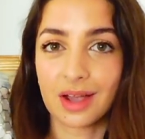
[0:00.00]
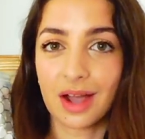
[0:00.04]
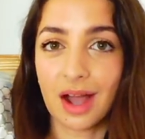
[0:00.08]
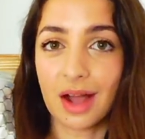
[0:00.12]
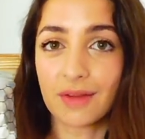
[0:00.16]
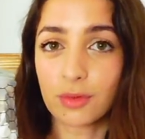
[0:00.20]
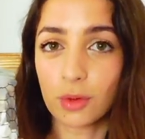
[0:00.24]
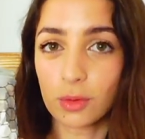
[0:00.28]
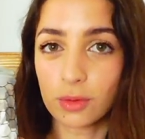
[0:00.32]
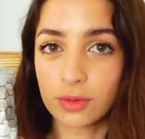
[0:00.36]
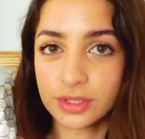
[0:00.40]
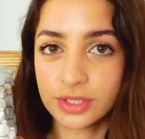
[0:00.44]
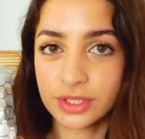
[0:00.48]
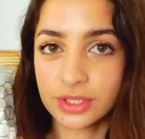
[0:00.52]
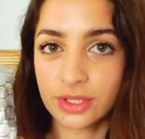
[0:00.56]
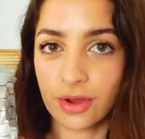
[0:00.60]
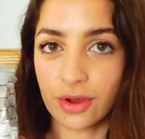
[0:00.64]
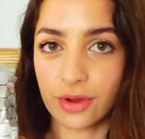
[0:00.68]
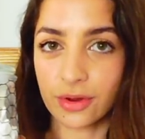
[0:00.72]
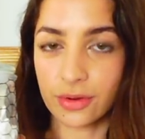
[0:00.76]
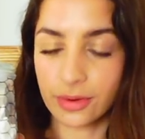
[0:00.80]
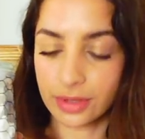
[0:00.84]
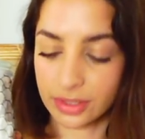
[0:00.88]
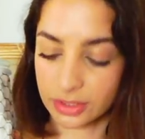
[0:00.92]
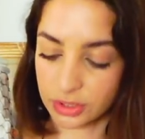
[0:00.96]
I've
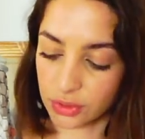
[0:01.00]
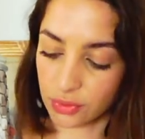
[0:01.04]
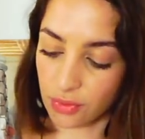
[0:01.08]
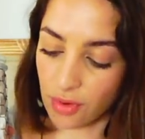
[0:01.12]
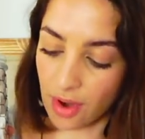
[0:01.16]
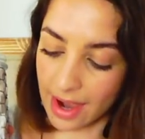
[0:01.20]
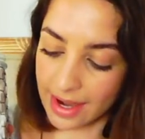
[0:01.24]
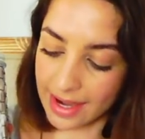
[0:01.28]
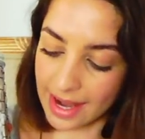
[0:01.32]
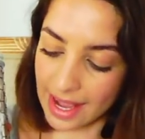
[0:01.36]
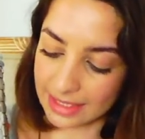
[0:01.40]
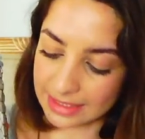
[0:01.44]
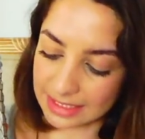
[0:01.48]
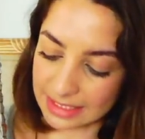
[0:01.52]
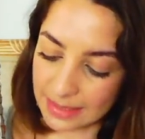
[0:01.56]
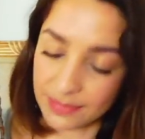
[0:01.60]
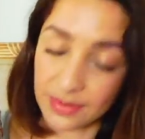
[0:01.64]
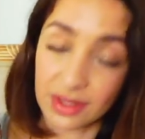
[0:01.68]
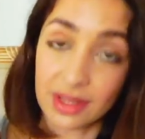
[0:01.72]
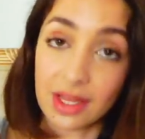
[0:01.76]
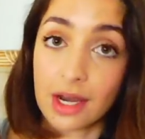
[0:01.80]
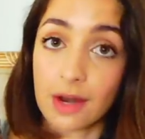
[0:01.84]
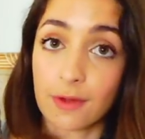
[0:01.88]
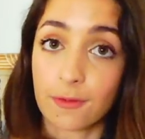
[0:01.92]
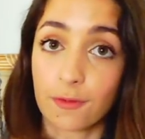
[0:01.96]
also tried out
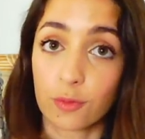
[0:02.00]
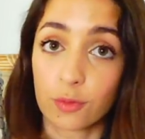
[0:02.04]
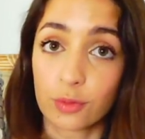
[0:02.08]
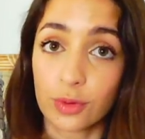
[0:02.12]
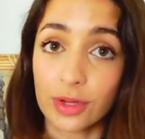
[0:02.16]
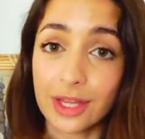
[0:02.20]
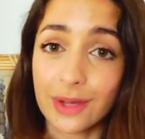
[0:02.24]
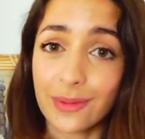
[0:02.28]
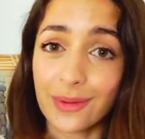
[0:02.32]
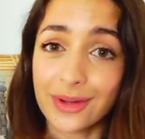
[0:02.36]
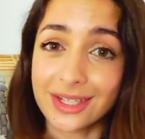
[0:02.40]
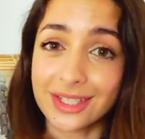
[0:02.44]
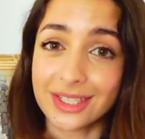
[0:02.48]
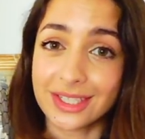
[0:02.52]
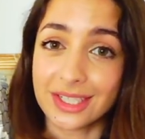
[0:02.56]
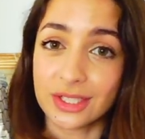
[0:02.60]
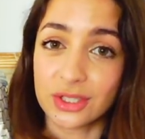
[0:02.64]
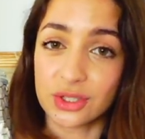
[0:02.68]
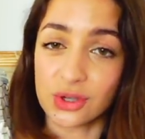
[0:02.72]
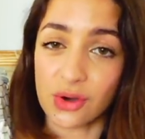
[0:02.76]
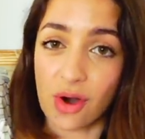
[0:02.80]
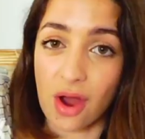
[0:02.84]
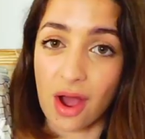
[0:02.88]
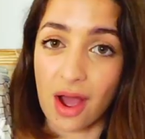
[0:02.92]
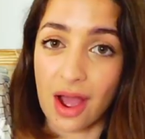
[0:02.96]
something that I've really wanted
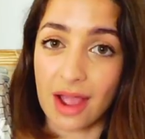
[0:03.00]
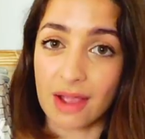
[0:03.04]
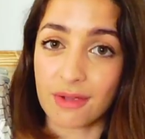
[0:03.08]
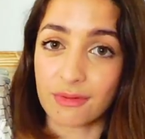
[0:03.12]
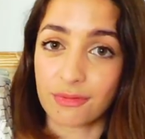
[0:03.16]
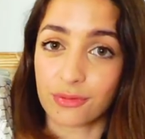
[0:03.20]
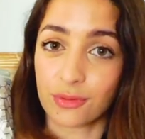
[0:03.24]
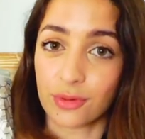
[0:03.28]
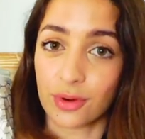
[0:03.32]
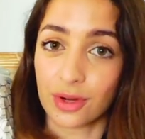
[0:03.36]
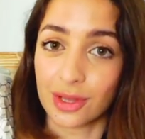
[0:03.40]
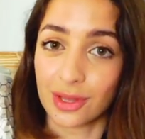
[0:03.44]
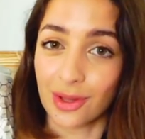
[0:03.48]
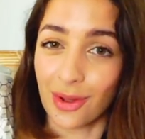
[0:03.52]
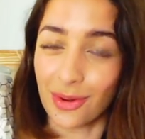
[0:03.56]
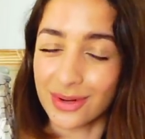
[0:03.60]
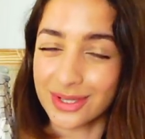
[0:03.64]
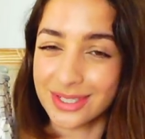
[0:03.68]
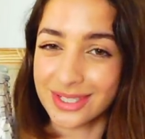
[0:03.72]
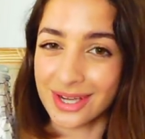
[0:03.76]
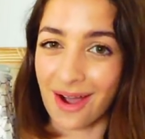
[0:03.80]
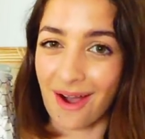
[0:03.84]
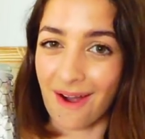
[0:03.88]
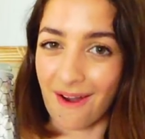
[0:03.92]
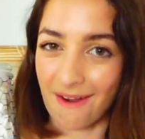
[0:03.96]
to try for a
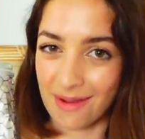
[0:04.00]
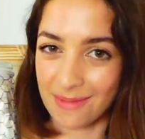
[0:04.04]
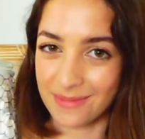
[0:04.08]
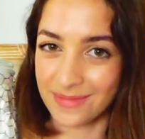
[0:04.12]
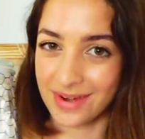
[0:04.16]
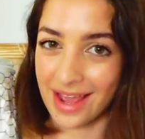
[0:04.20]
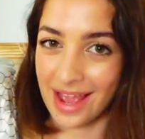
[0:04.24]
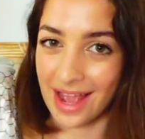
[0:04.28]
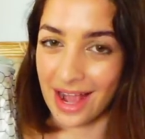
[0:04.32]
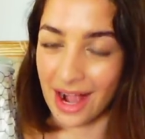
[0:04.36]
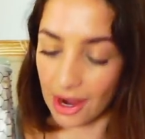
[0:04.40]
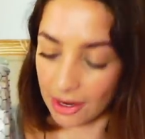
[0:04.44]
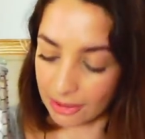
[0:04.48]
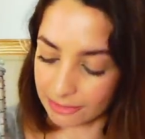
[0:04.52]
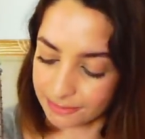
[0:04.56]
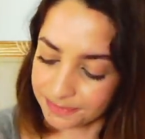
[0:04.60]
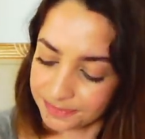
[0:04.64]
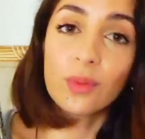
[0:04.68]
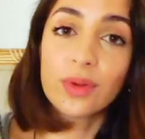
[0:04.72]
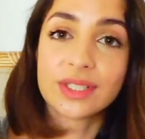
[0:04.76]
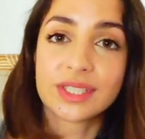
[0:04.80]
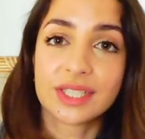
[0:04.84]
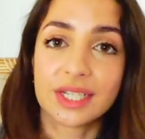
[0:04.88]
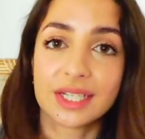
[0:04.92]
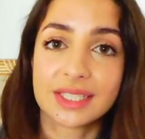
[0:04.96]
long time now,
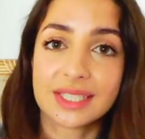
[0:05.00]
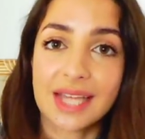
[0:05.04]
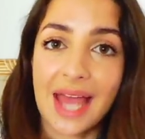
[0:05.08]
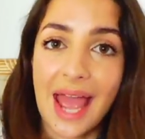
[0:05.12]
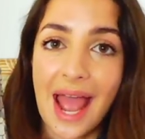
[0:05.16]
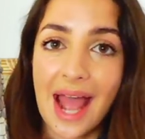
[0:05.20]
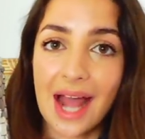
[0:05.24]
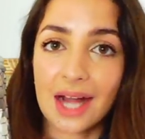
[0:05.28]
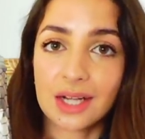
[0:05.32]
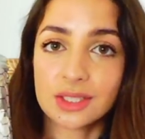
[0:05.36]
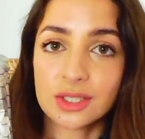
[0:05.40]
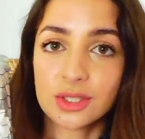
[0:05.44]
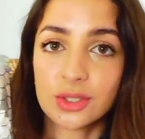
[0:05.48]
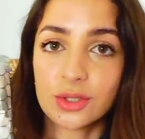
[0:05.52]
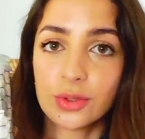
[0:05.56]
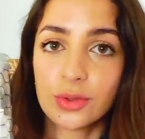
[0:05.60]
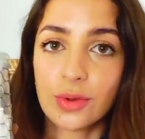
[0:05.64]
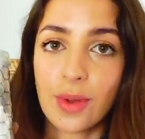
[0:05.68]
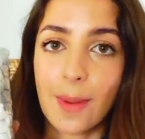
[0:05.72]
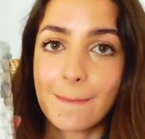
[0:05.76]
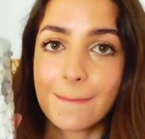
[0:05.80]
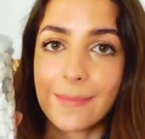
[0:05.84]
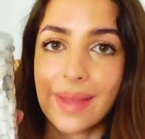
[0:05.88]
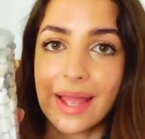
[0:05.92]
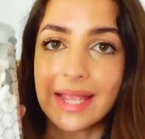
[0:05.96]
which is how
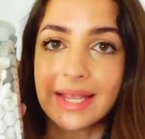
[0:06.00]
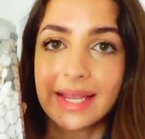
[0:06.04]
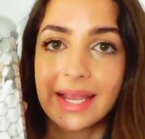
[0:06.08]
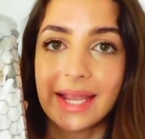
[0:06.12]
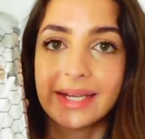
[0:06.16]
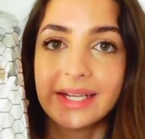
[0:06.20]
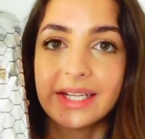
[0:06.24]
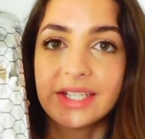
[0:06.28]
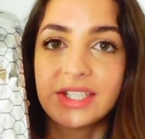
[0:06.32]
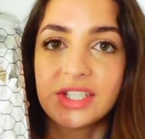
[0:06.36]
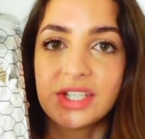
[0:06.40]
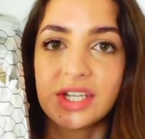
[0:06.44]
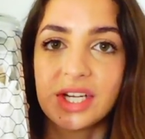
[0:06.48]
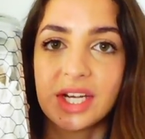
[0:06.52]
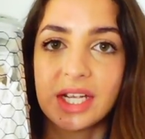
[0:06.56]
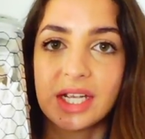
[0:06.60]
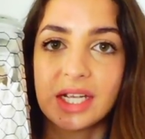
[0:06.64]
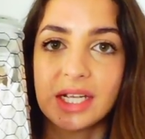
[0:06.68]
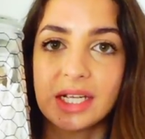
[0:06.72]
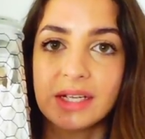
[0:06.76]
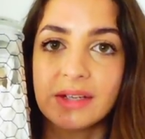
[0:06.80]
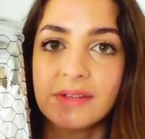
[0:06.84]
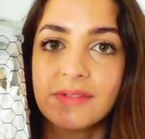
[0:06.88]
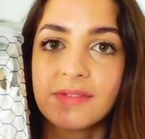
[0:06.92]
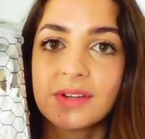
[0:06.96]
to make and
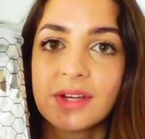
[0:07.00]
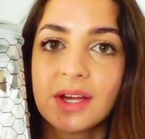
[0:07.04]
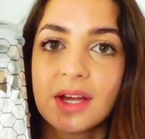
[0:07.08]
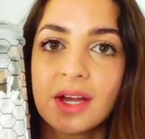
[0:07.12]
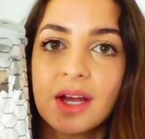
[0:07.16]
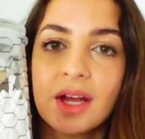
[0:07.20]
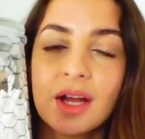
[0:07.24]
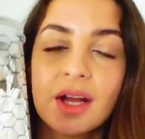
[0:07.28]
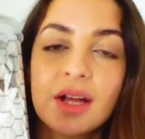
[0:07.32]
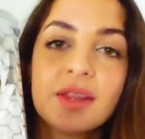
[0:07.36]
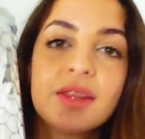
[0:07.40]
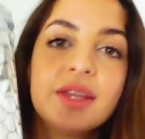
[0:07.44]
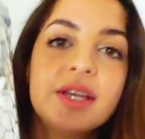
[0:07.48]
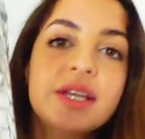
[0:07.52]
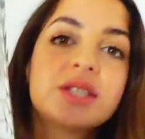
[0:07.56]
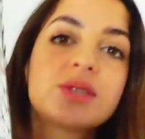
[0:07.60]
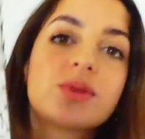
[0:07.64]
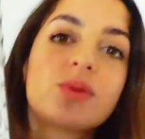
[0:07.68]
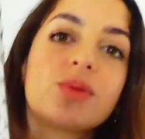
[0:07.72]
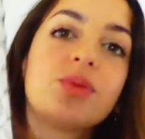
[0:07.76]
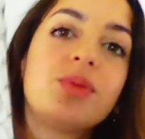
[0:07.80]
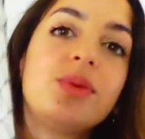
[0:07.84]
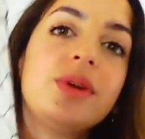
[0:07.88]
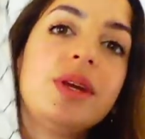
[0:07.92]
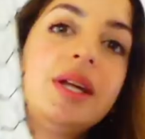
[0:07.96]
achieve these
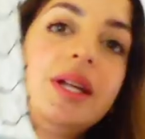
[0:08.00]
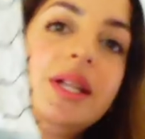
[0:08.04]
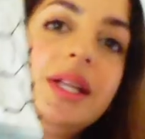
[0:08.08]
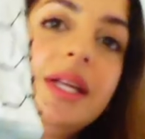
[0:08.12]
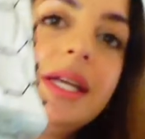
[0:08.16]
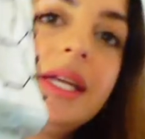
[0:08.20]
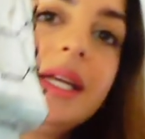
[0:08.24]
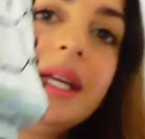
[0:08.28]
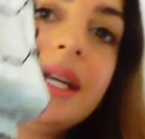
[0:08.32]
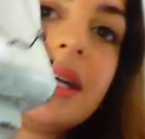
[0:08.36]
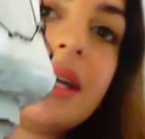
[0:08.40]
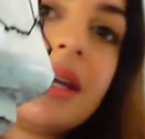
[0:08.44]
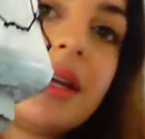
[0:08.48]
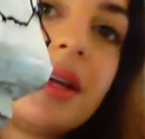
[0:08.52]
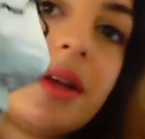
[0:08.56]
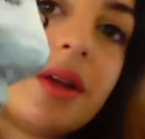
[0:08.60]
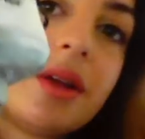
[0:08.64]
really